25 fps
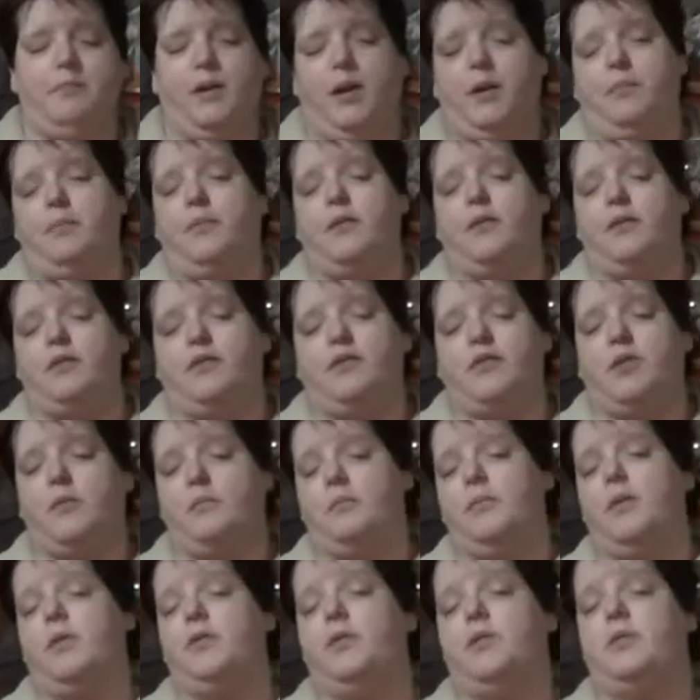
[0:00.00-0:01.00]
puppet,
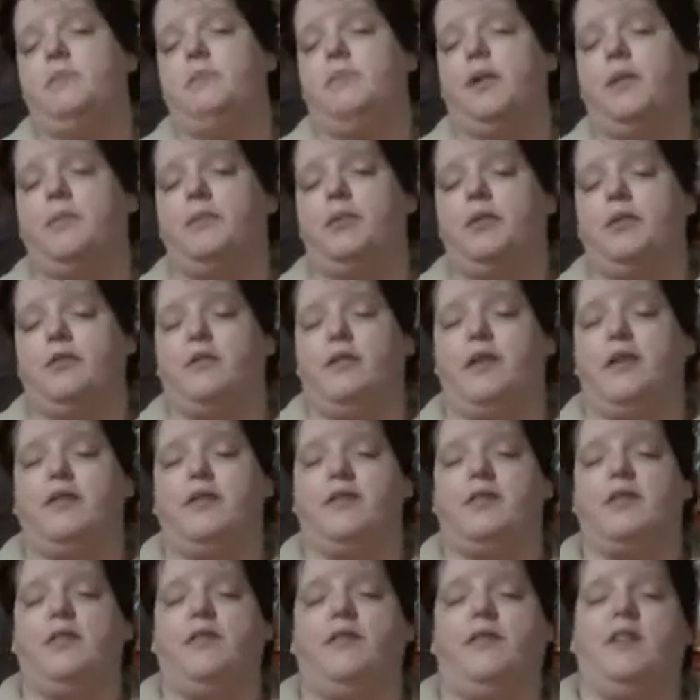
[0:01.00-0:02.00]
stop motion puppetry and
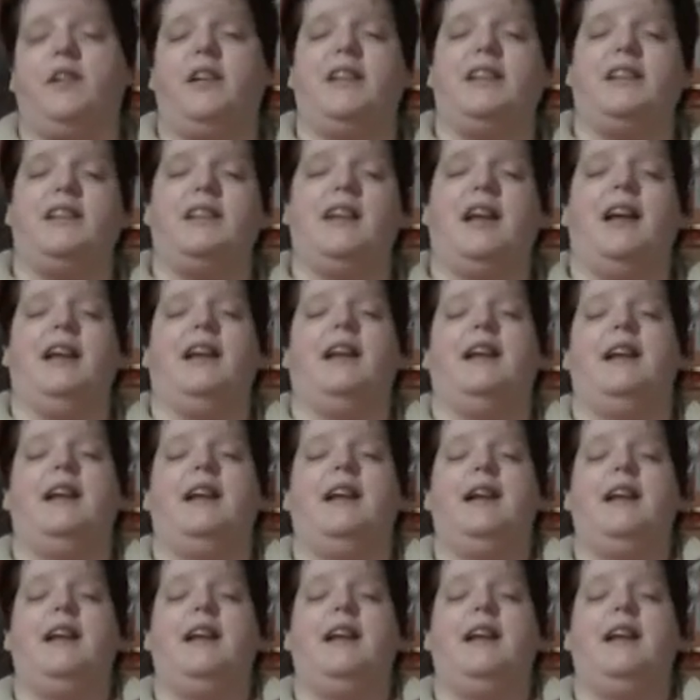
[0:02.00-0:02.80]
stuff like that.